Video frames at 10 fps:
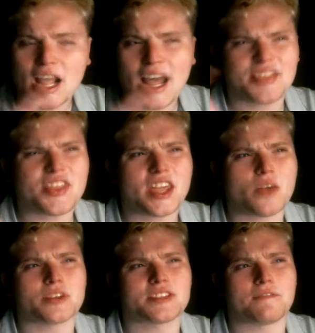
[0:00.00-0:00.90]
I think it
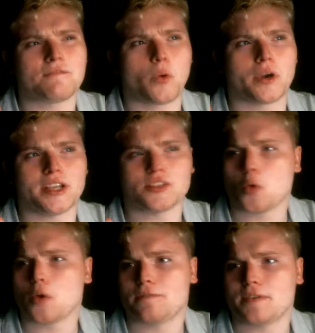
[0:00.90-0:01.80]
was the 40s
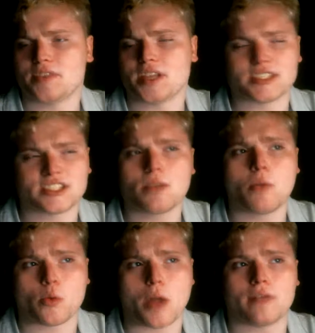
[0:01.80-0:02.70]
or 50s,
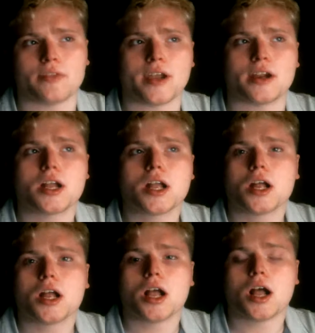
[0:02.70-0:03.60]
somewhere around there.
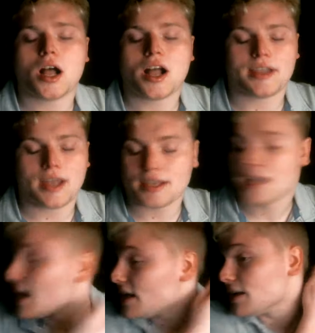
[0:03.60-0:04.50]
I
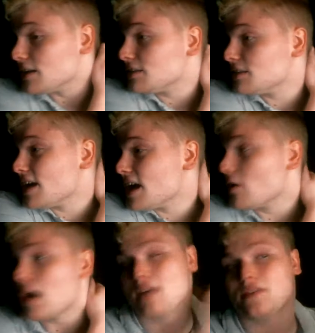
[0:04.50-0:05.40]

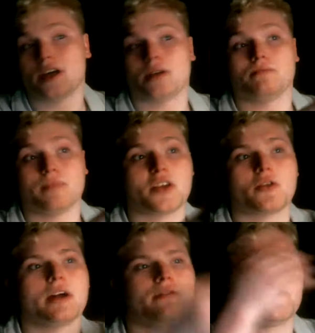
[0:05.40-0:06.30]
don't
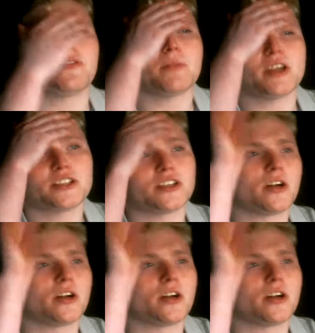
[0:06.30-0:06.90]
have information